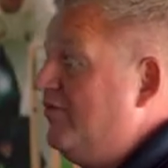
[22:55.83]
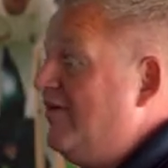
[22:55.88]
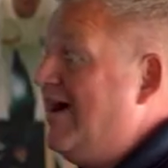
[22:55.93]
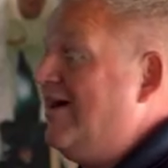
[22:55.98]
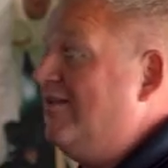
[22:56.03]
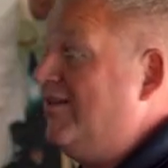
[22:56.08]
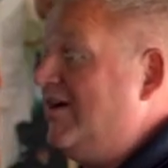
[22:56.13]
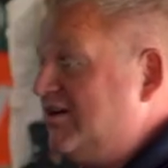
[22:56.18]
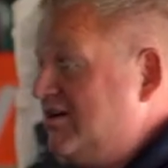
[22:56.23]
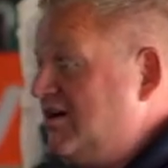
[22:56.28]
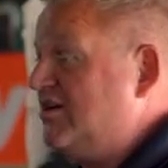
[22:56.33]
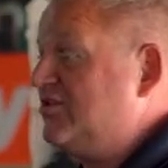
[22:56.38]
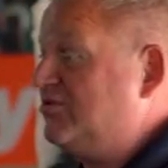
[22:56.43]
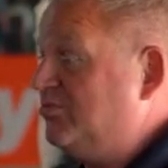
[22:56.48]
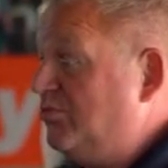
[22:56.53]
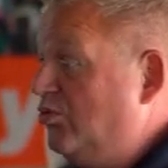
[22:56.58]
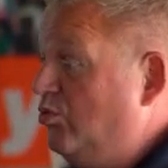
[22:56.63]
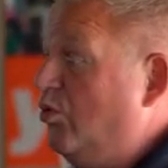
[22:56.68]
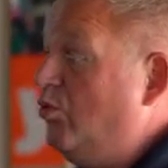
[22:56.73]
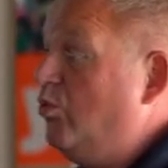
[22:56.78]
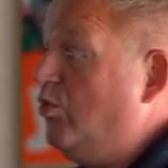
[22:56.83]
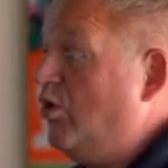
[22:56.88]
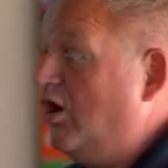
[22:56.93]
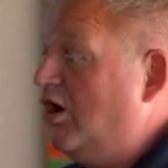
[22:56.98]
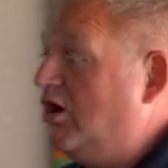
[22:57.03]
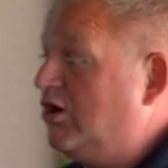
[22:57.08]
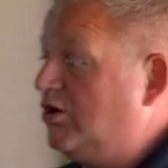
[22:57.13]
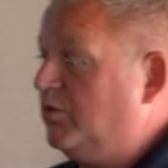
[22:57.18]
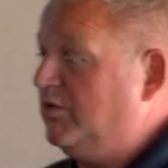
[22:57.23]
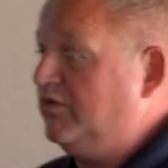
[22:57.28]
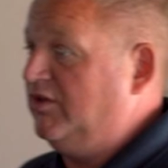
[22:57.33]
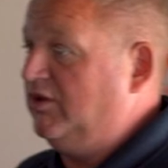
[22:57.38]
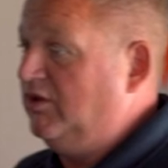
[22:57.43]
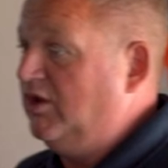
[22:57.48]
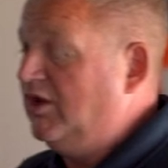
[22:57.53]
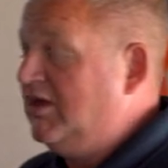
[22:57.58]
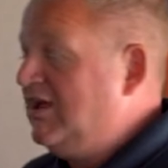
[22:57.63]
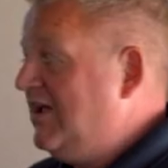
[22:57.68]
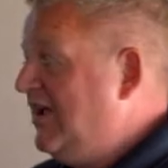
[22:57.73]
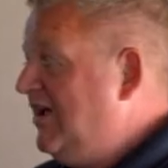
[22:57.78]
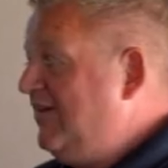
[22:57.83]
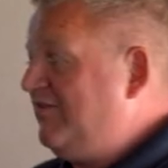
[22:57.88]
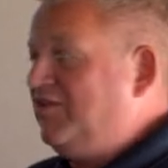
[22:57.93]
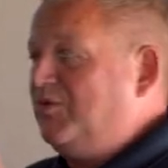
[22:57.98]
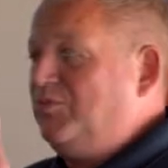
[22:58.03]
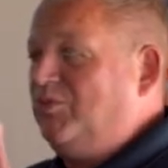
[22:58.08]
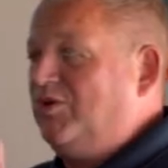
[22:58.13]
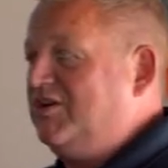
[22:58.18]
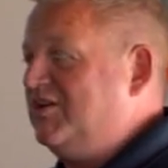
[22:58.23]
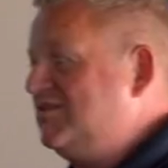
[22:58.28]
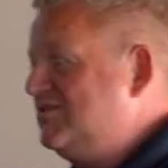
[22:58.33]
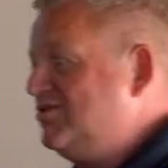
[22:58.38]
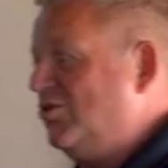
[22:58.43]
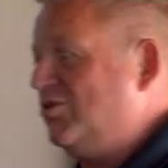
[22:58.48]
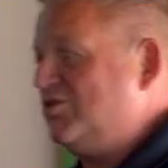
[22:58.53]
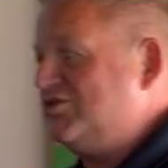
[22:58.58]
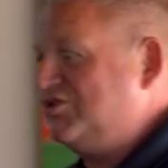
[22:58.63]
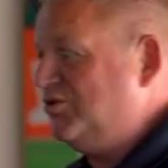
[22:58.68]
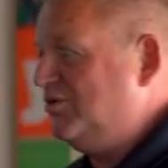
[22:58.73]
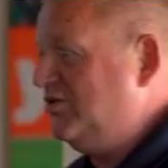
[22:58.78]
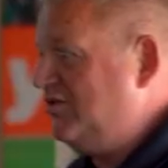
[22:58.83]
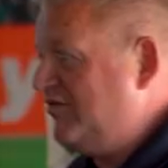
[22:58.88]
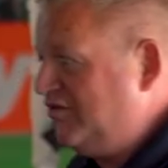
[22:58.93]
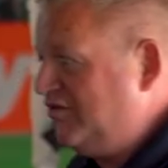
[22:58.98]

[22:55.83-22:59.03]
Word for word: of how that customer will work with you if they want to talk to you in the